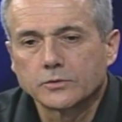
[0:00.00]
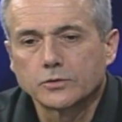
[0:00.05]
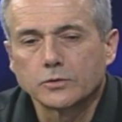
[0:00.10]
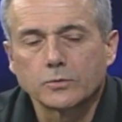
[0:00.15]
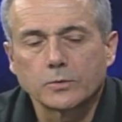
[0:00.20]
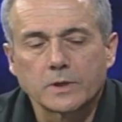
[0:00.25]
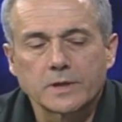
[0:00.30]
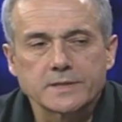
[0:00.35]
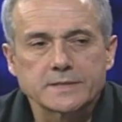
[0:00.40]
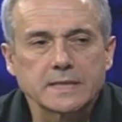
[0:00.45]

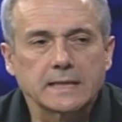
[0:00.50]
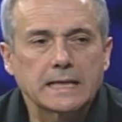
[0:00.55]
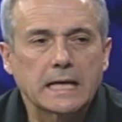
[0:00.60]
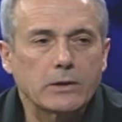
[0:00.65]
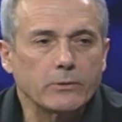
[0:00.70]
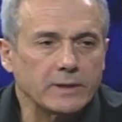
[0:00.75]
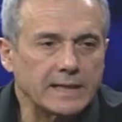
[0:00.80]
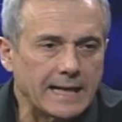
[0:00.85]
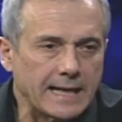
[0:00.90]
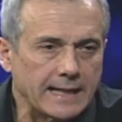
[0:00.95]
two words that
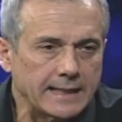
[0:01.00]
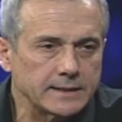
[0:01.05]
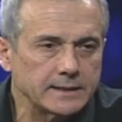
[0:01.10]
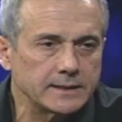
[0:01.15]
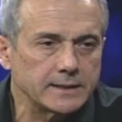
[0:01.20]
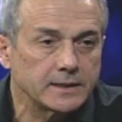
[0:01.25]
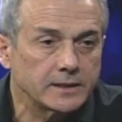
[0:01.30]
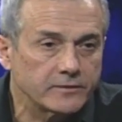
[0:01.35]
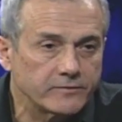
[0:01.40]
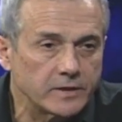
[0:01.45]
I would add
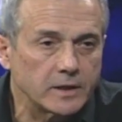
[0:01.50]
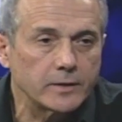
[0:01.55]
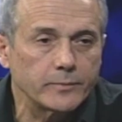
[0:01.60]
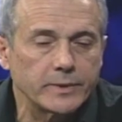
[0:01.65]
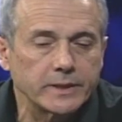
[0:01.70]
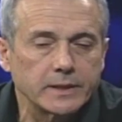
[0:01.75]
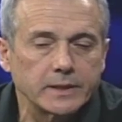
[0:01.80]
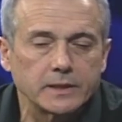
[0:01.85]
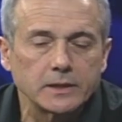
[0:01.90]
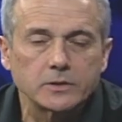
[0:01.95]
in the very
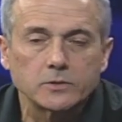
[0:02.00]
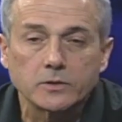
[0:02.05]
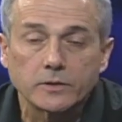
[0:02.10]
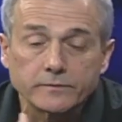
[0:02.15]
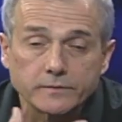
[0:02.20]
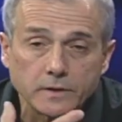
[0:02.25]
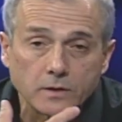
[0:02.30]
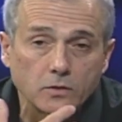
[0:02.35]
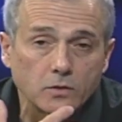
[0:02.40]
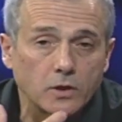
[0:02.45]
beginning
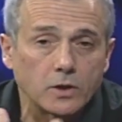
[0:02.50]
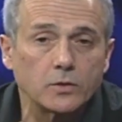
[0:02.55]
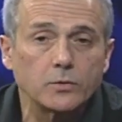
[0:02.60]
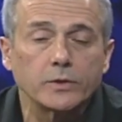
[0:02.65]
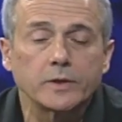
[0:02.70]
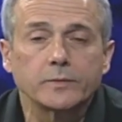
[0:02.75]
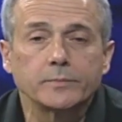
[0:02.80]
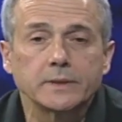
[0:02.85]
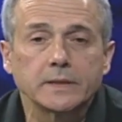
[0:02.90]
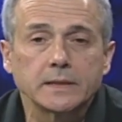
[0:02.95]
of the law
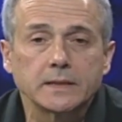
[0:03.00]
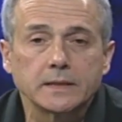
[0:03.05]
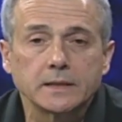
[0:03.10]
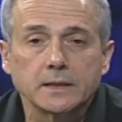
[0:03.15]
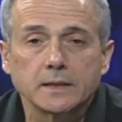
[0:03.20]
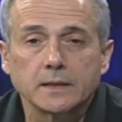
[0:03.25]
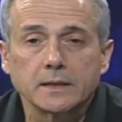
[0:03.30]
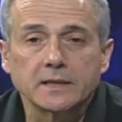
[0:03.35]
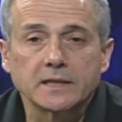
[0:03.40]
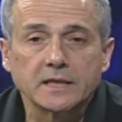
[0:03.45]
would be
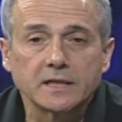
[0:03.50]
uh,